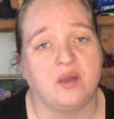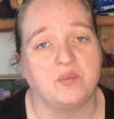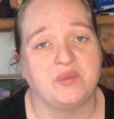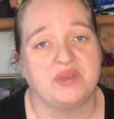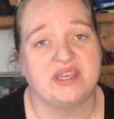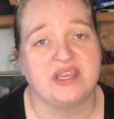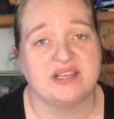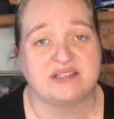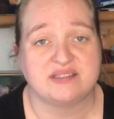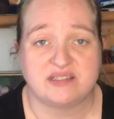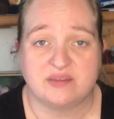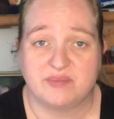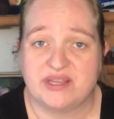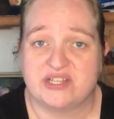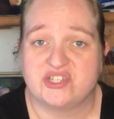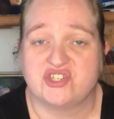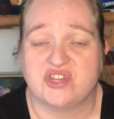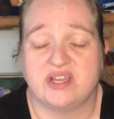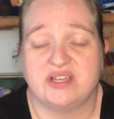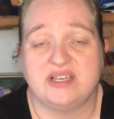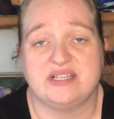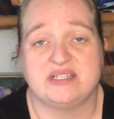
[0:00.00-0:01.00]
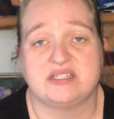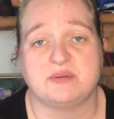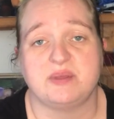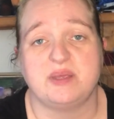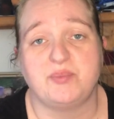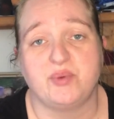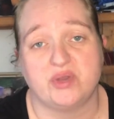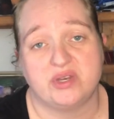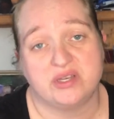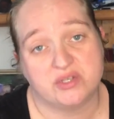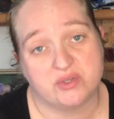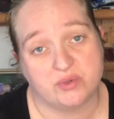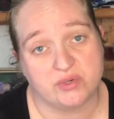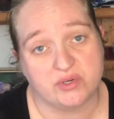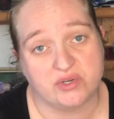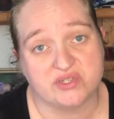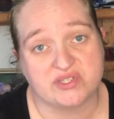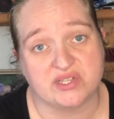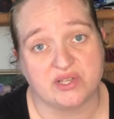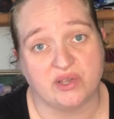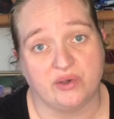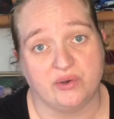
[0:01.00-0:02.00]
he has dementia and needs to be put into a
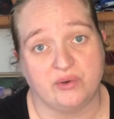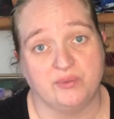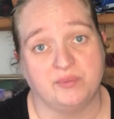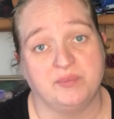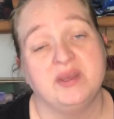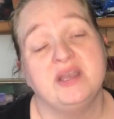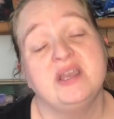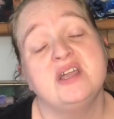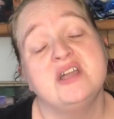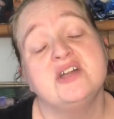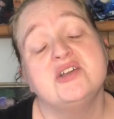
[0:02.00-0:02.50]
nursing home.